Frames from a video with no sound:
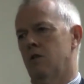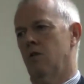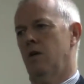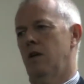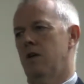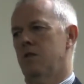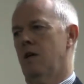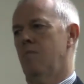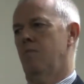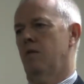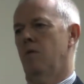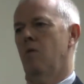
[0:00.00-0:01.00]
look at an
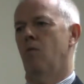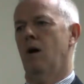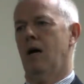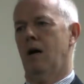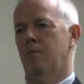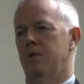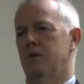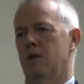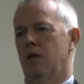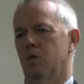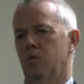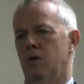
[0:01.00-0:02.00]
example of what happens
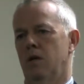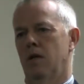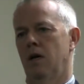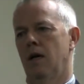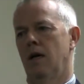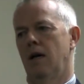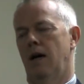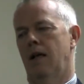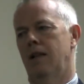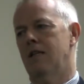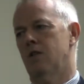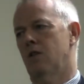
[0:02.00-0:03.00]
elsewhere, and let's